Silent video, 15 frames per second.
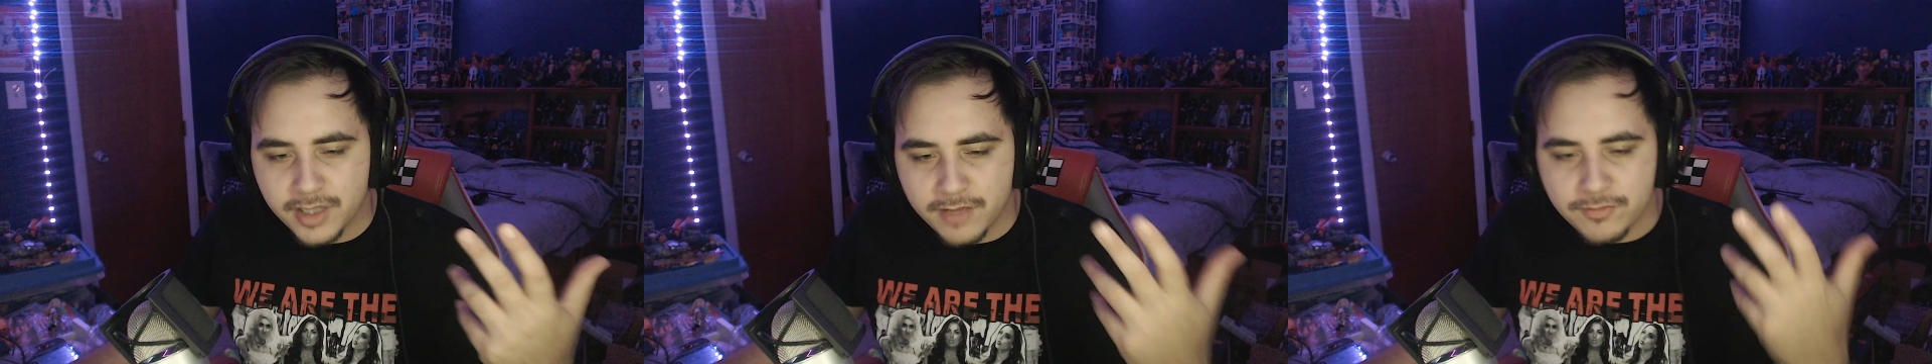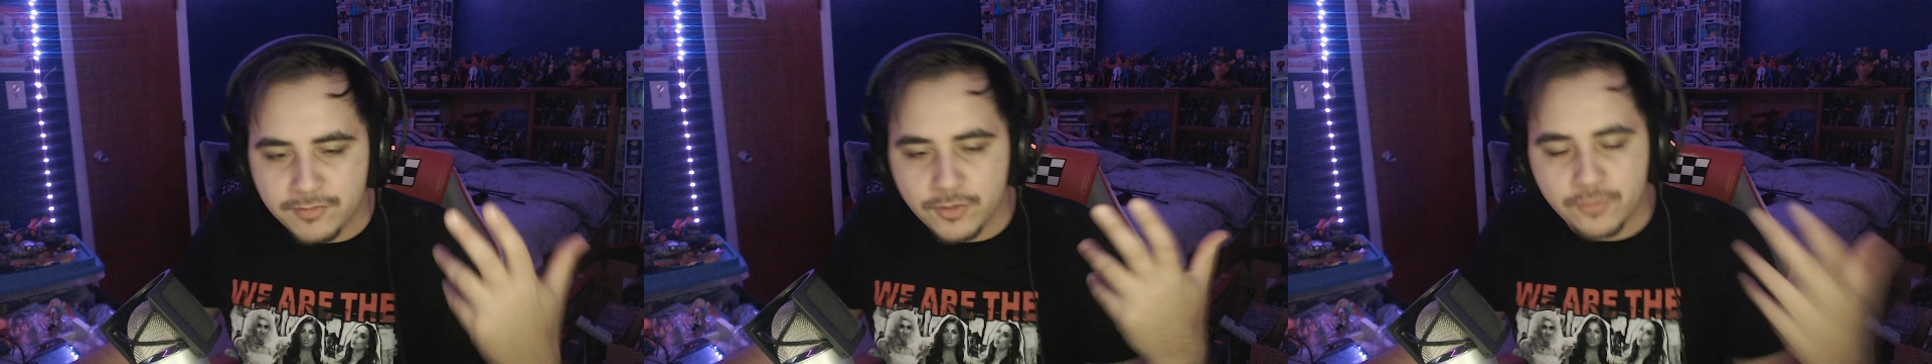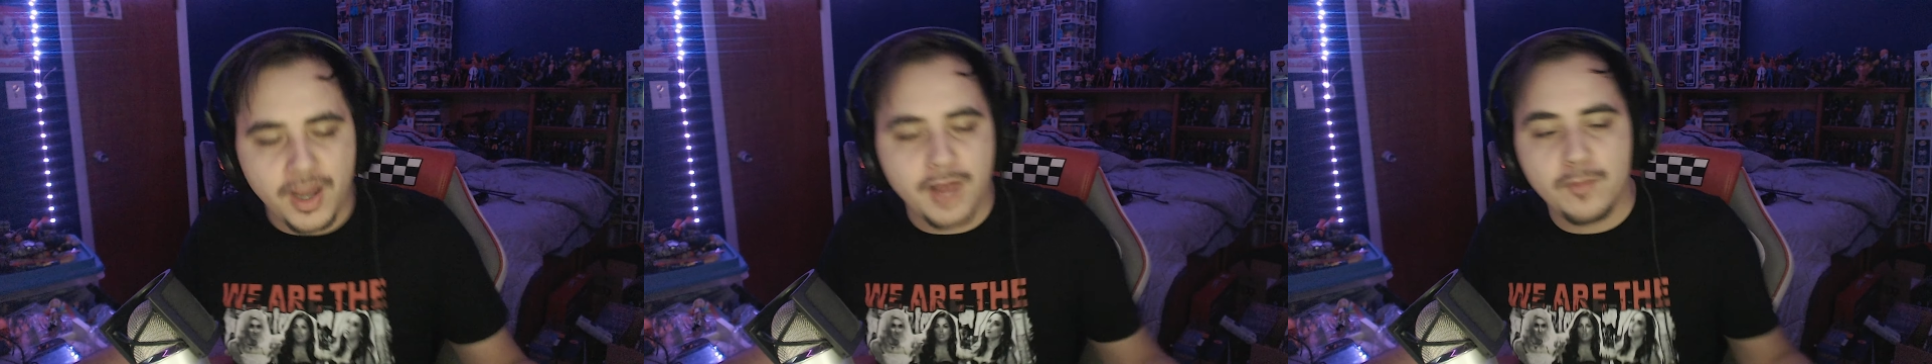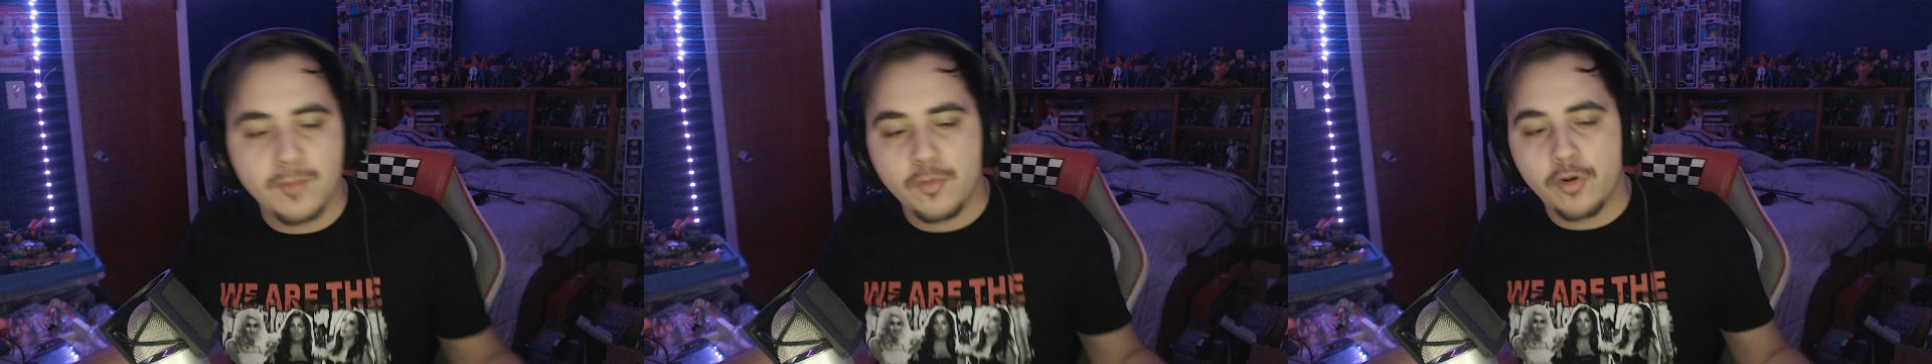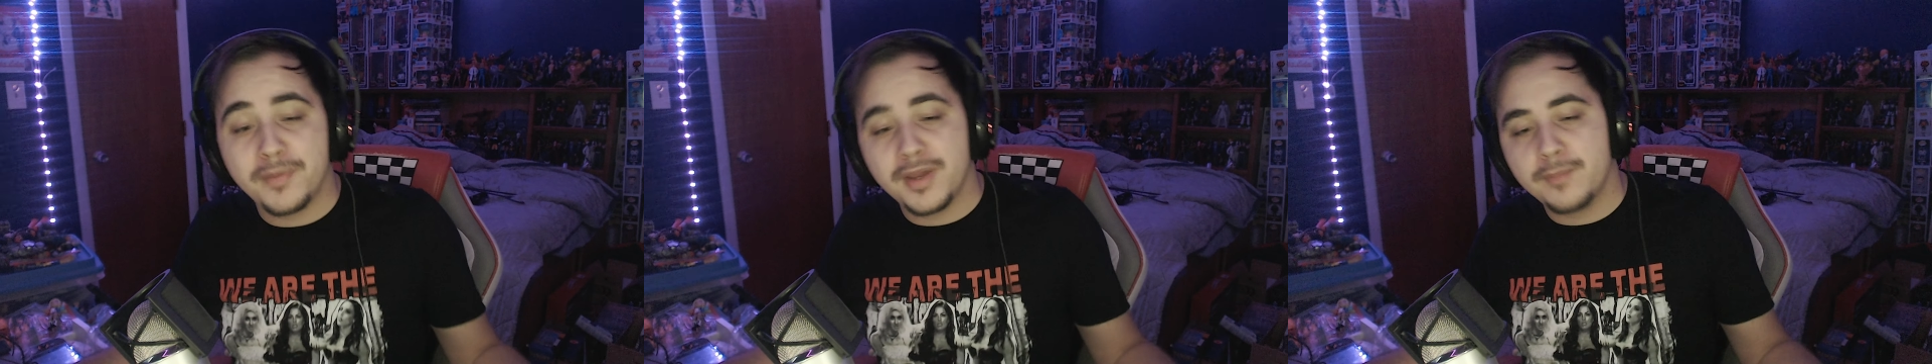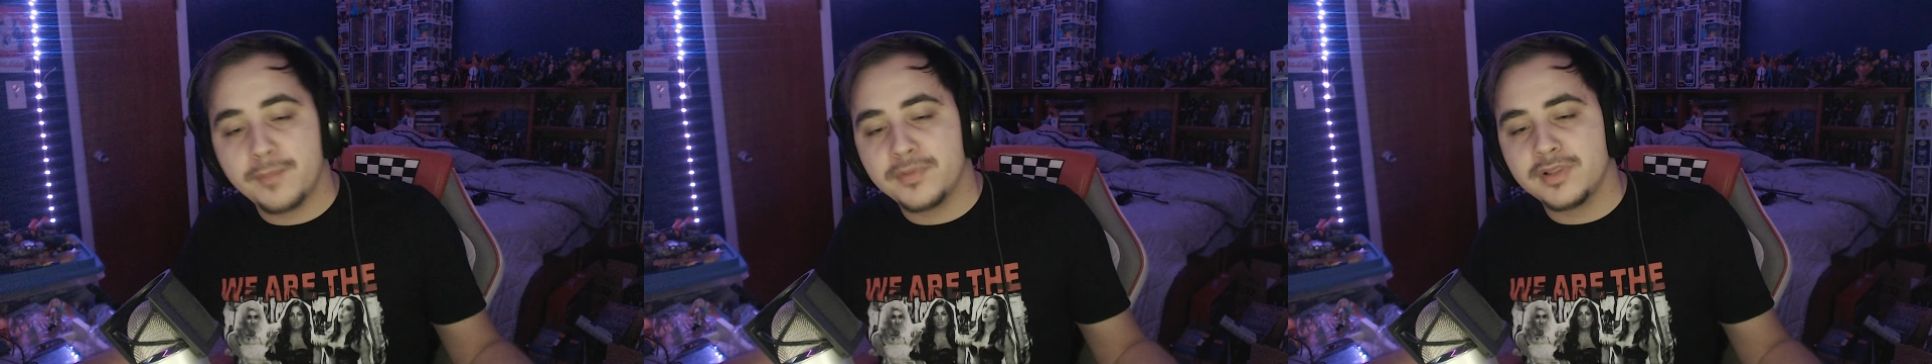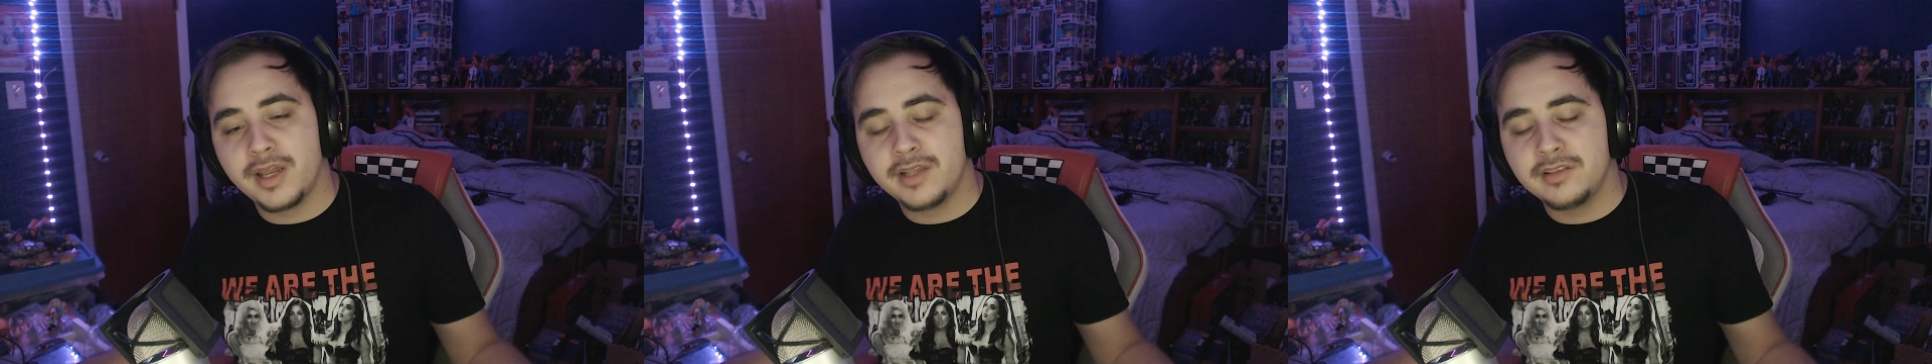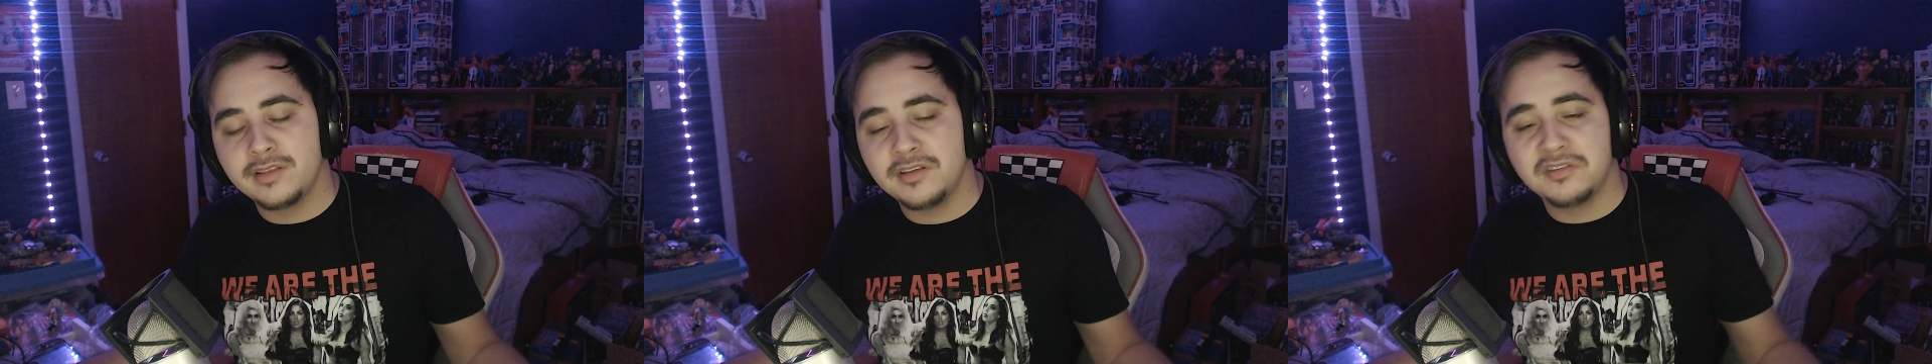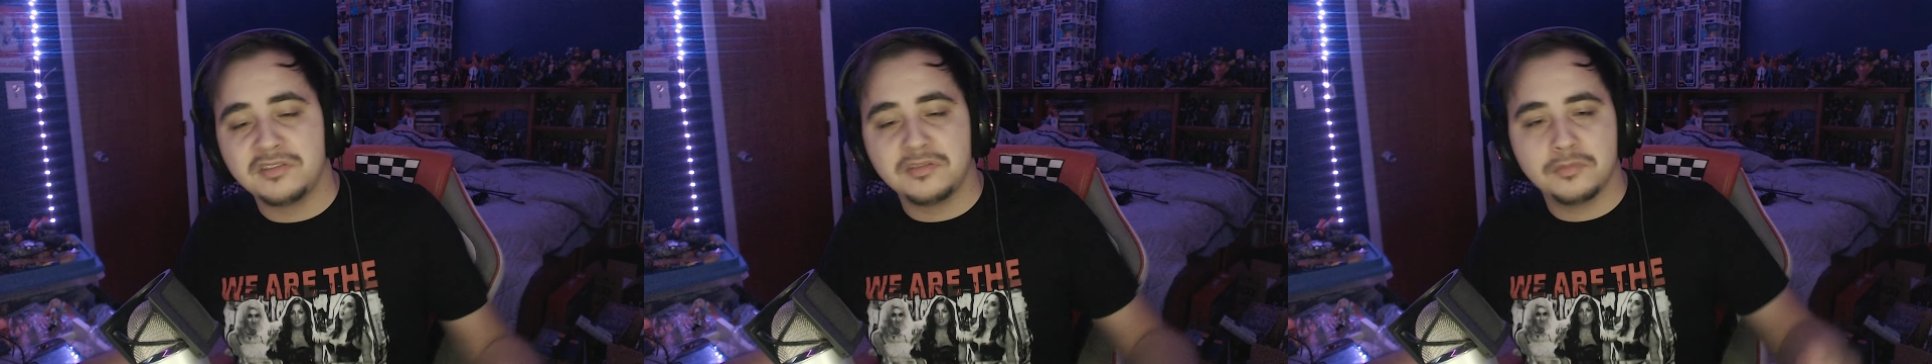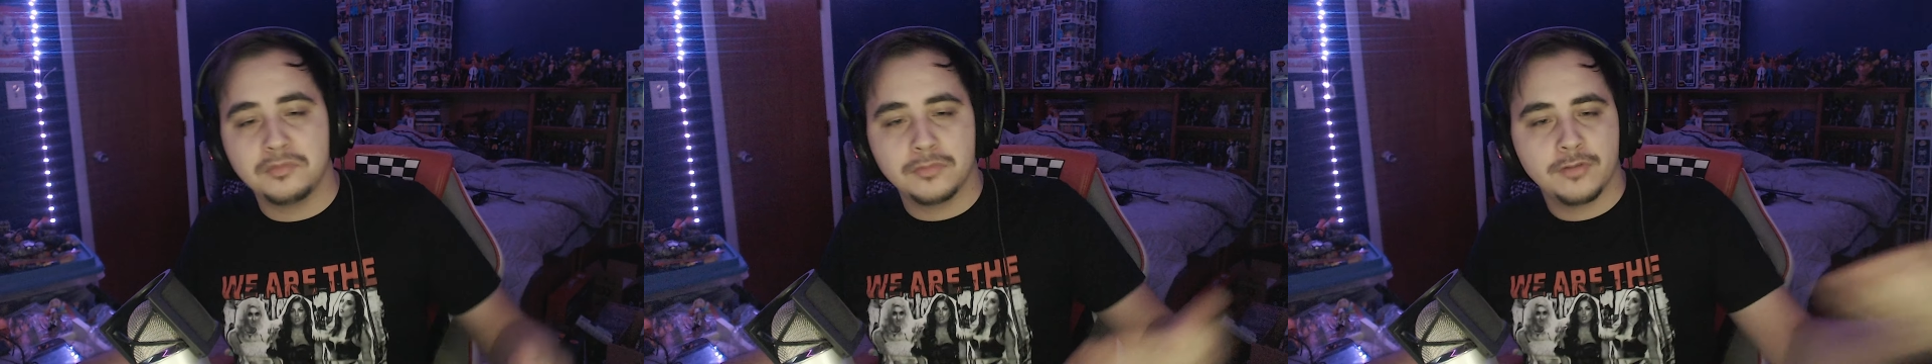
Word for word: If you find more people like this,